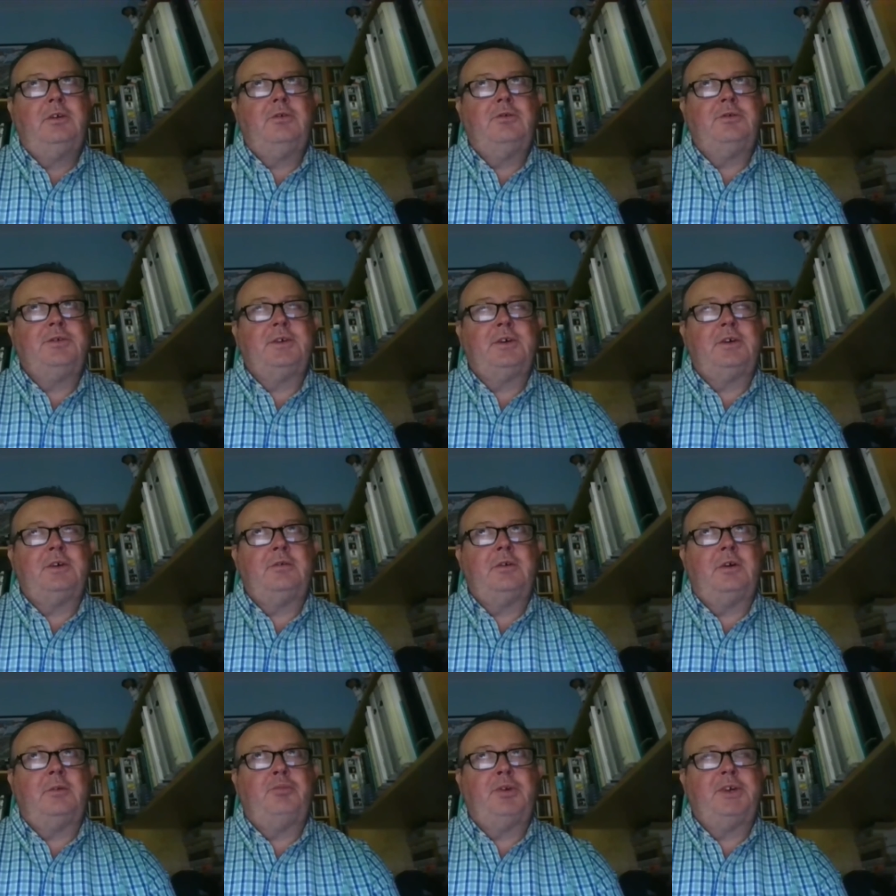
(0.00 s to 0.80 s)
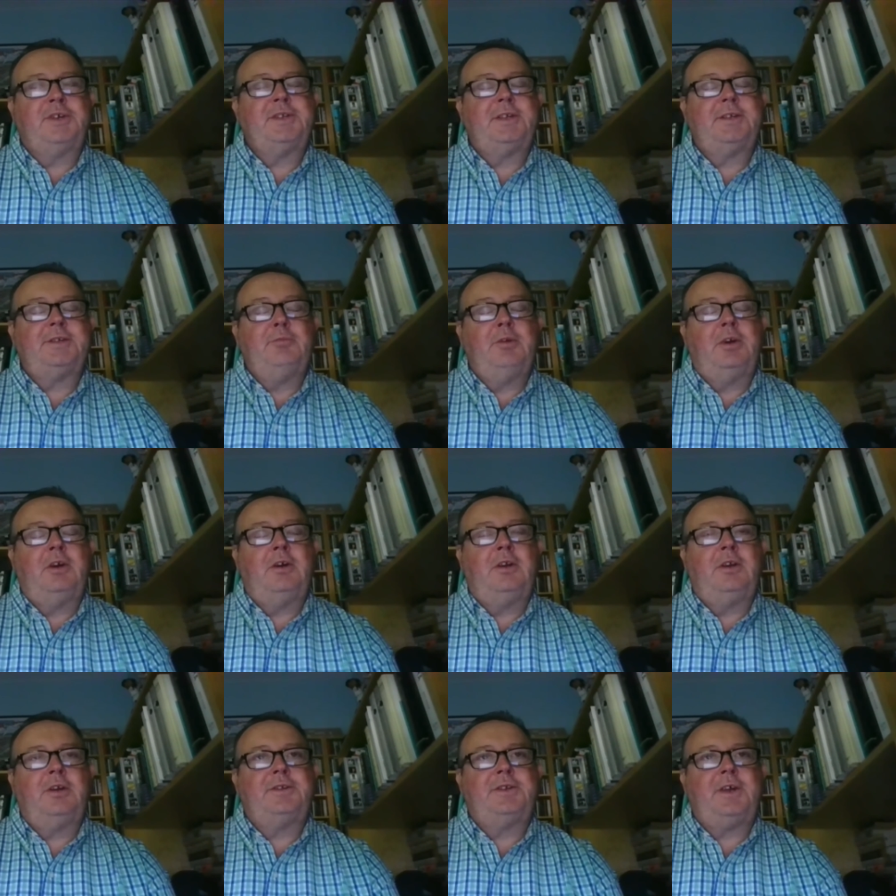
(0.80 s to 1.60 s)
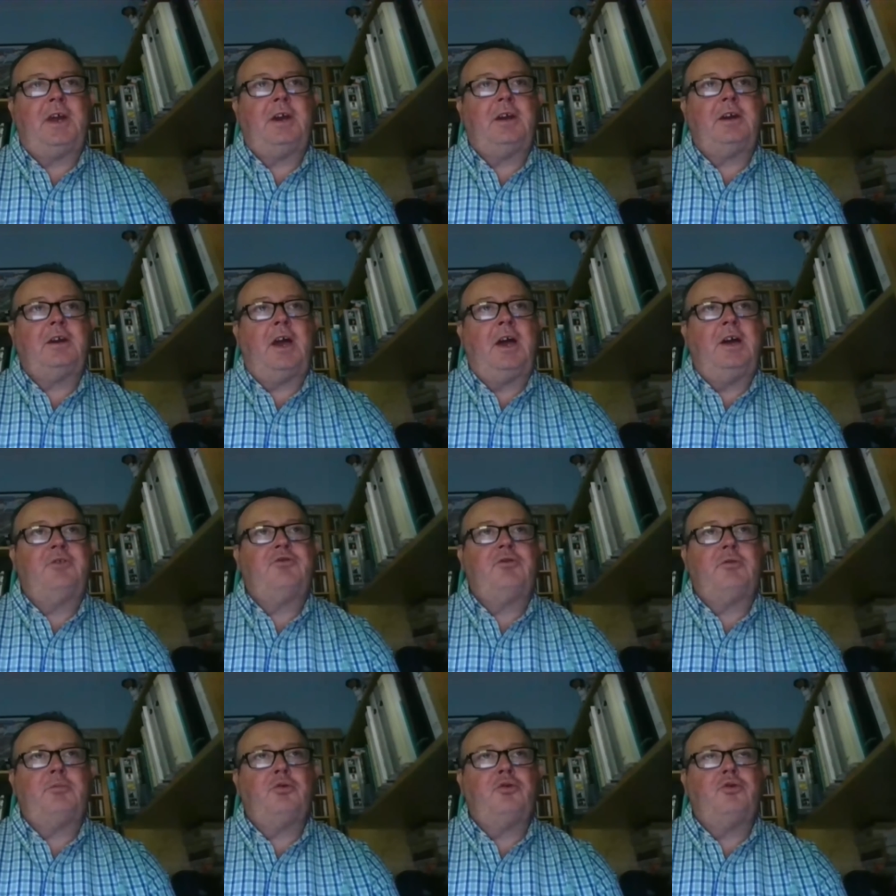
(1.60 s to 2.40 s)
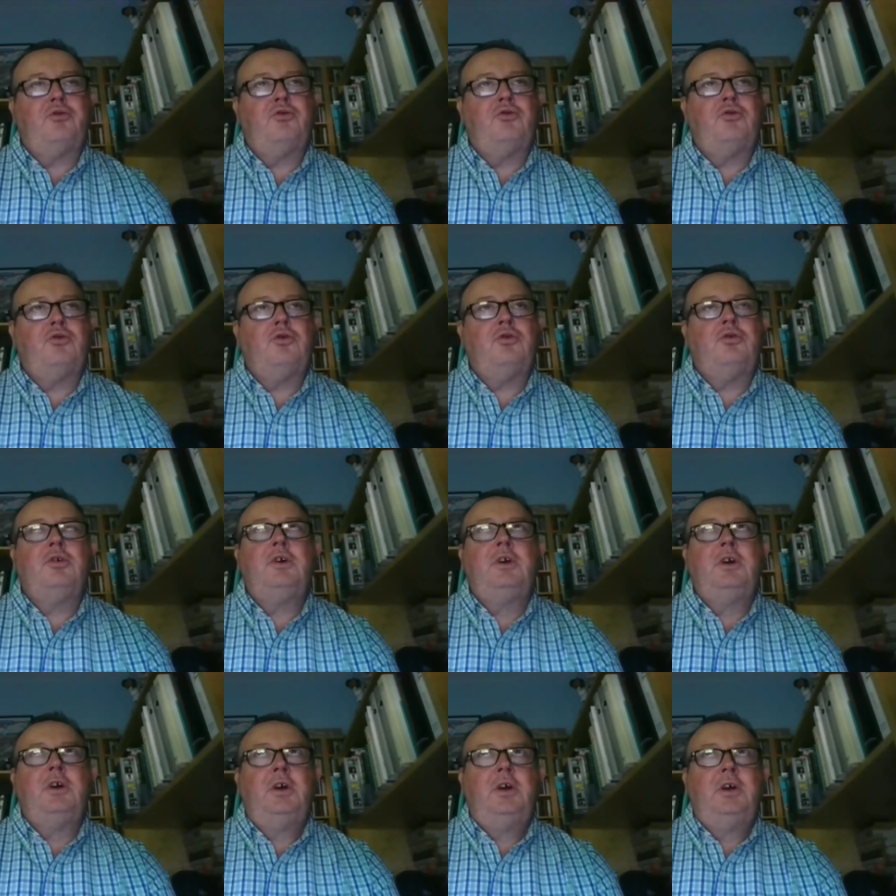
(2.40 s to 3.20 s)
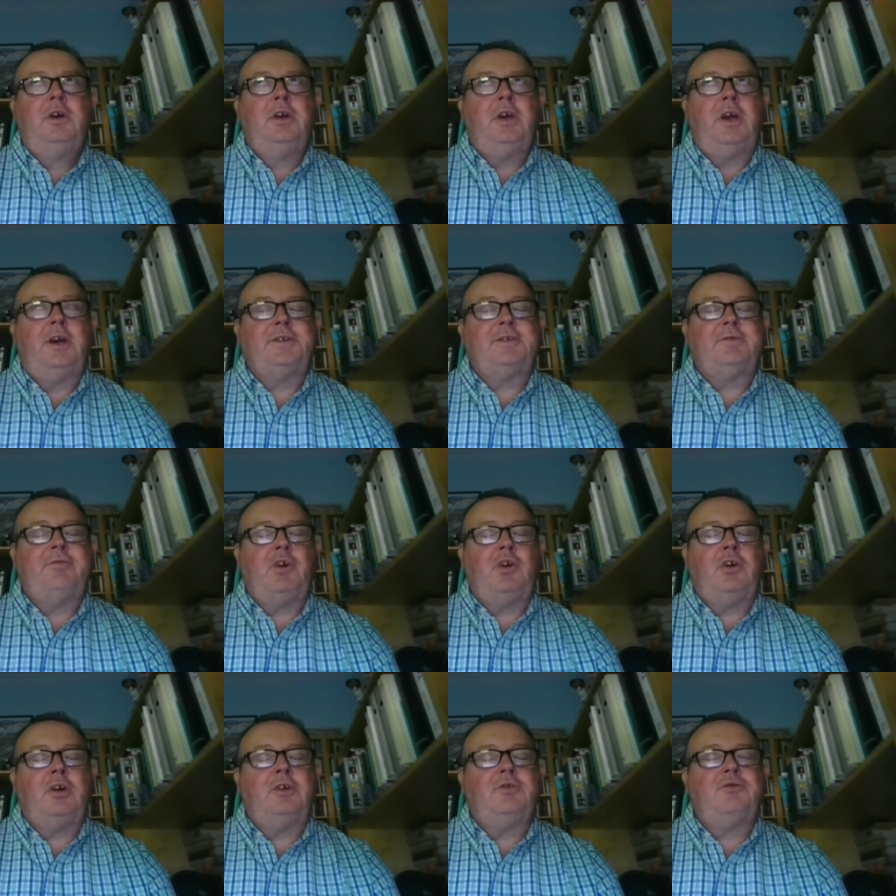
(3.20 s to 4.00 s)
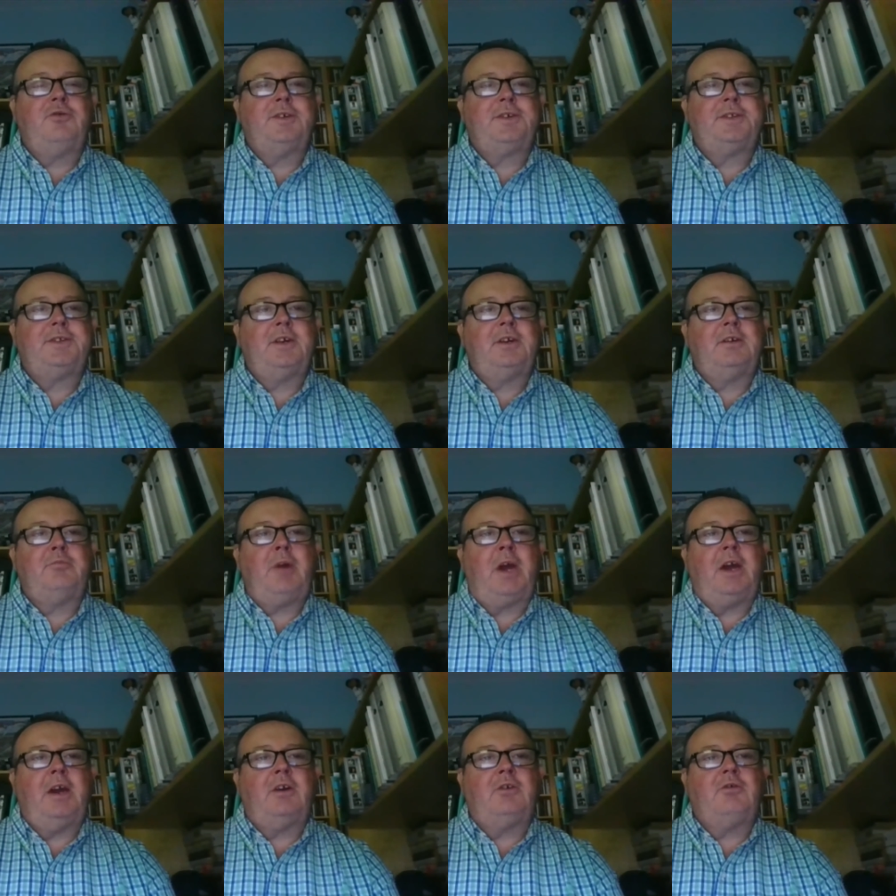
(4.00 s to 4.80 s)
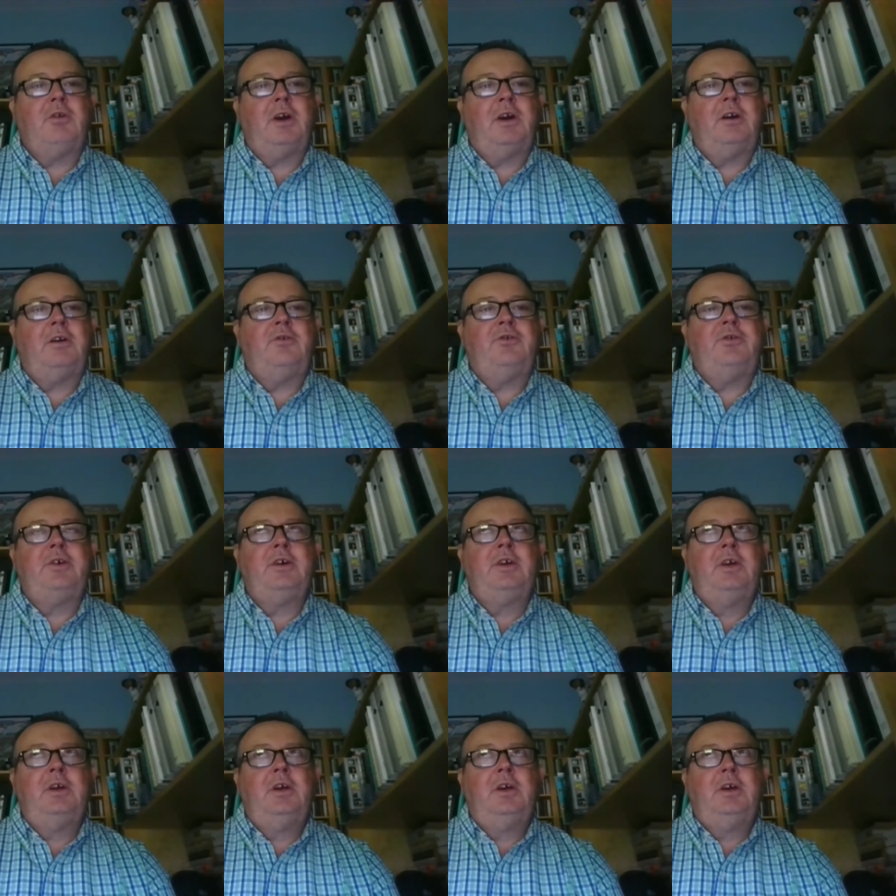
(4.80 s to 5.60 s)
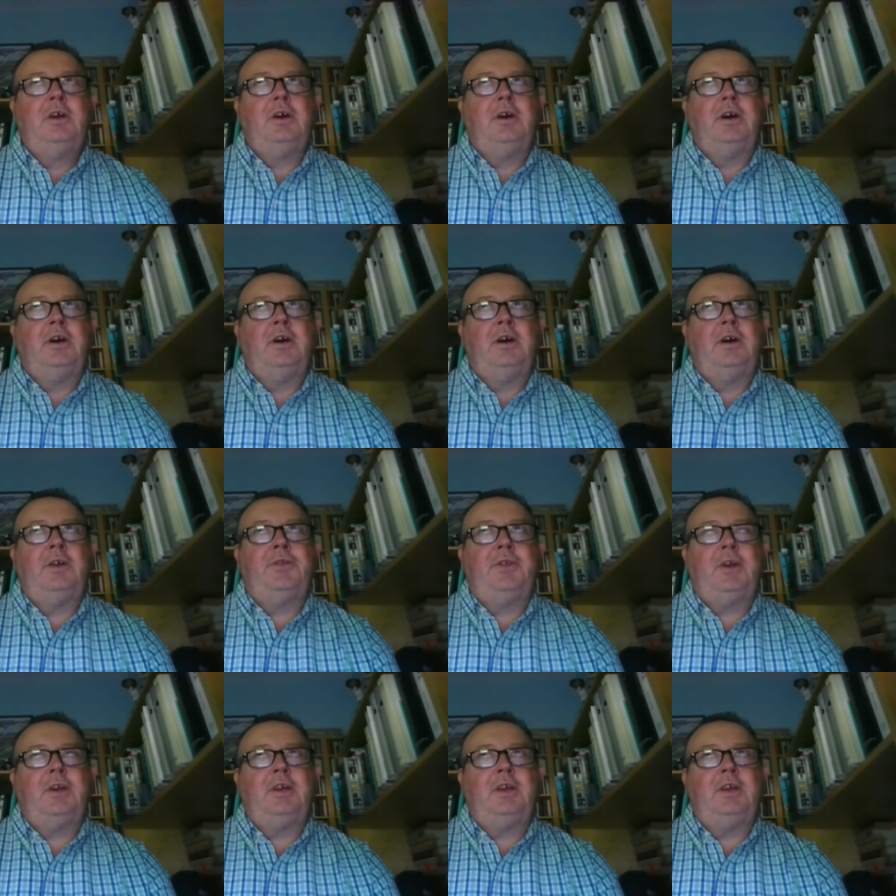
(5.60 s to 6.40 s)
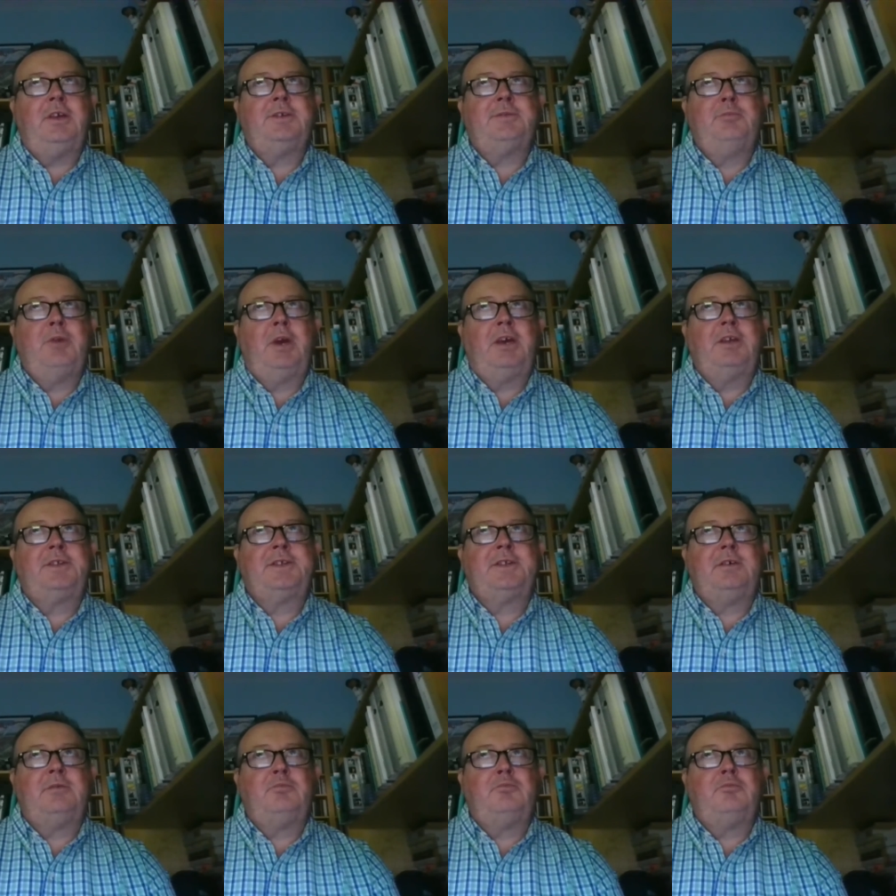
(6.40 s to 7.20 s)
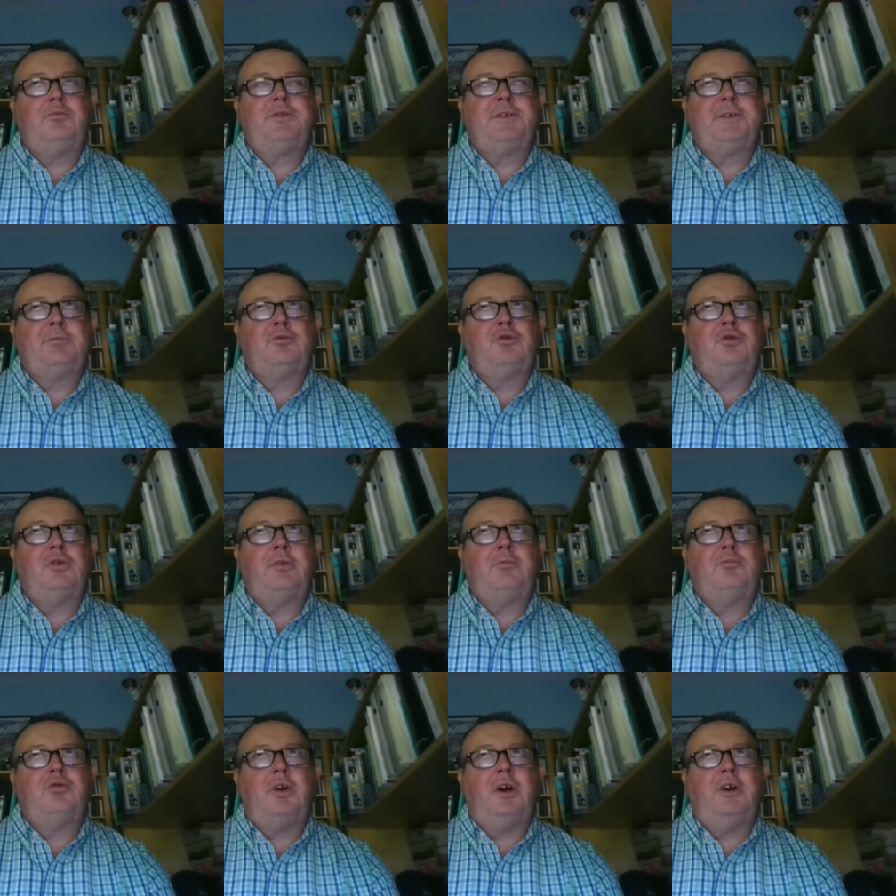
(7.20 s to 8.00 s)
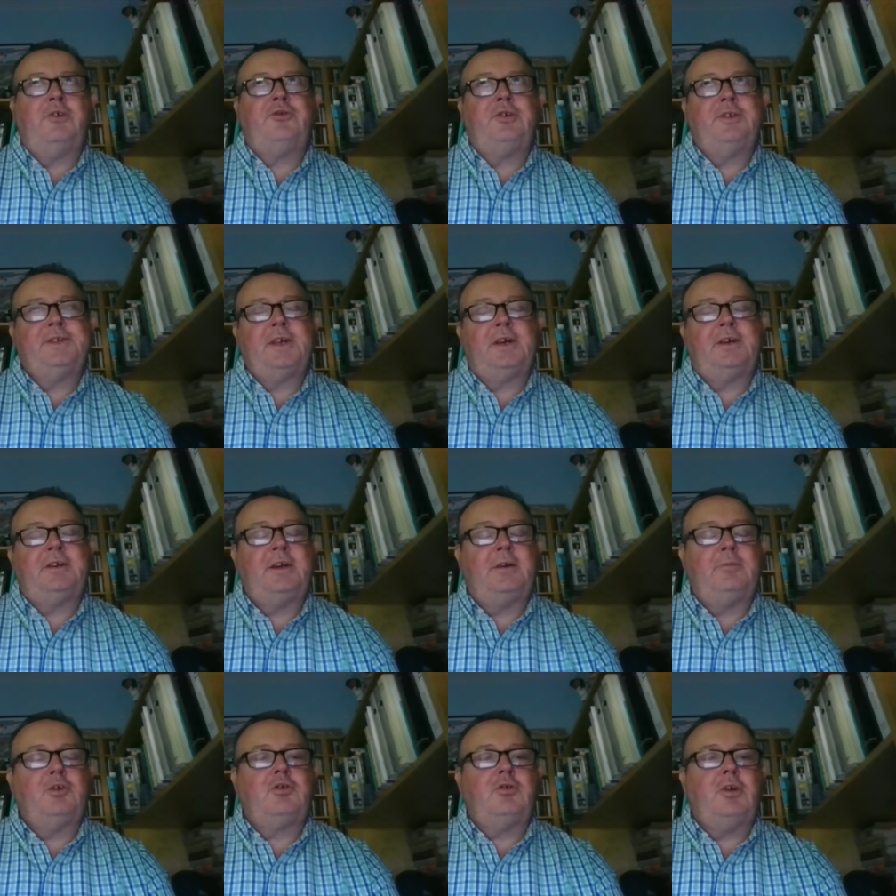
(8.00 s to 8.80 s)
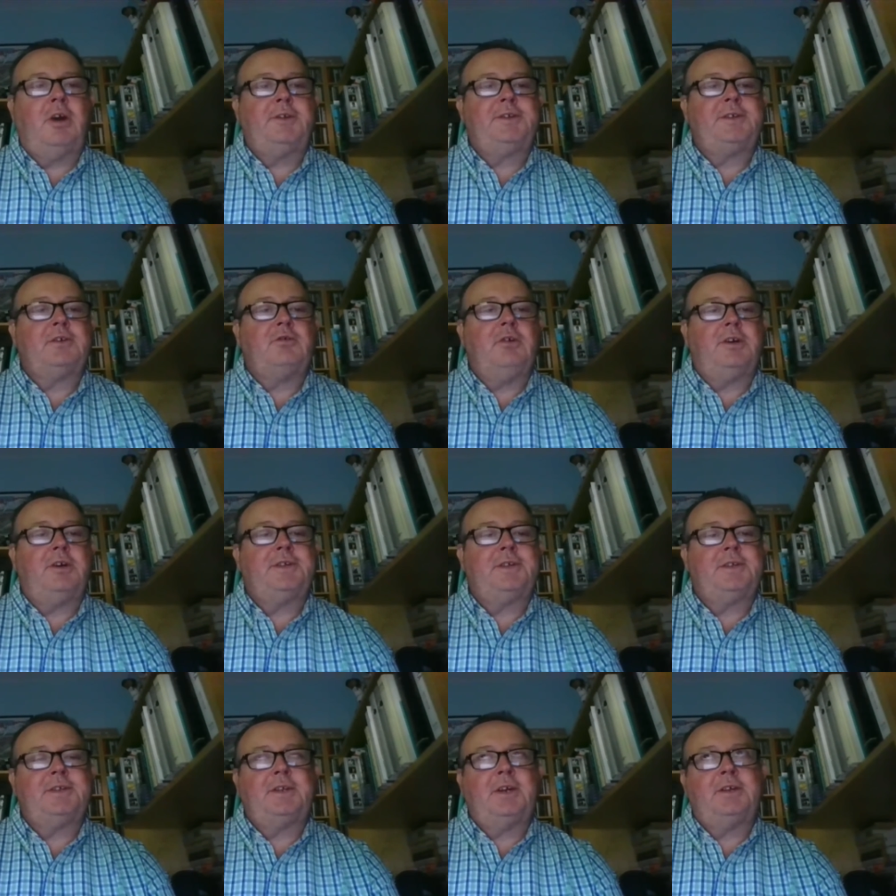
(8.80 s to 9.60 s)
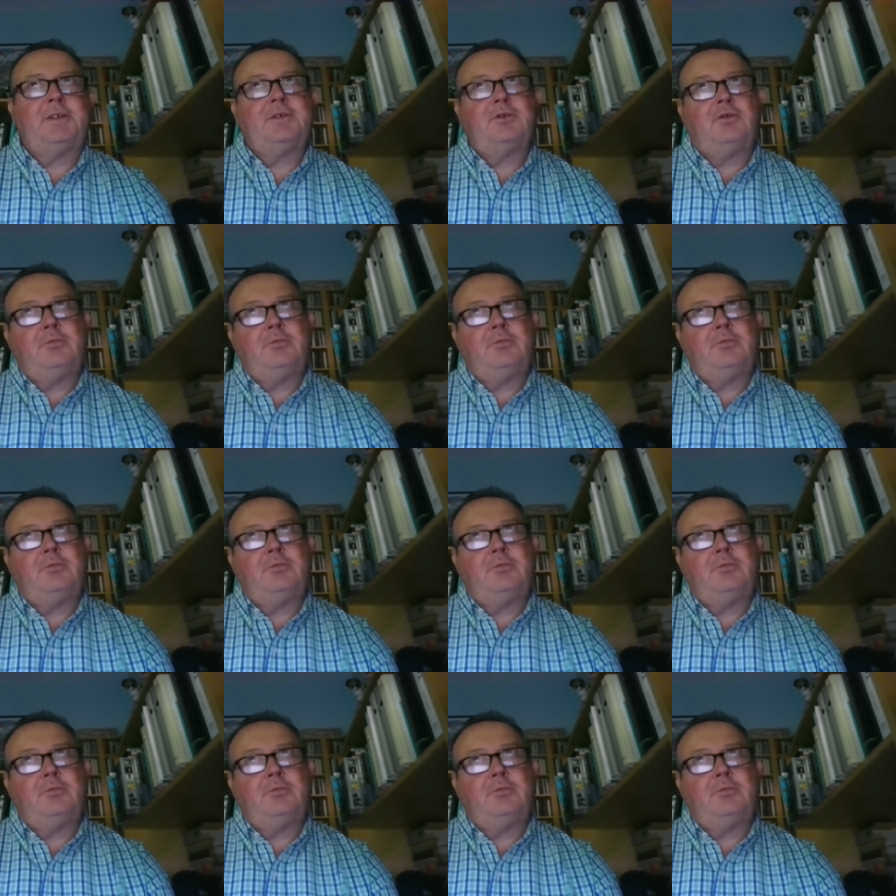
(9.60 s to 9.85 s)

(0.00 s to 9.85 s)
who's a businessman, a tech entrepreneur, has a very interesting background. I think he's made some good impressions on Democrats across the state.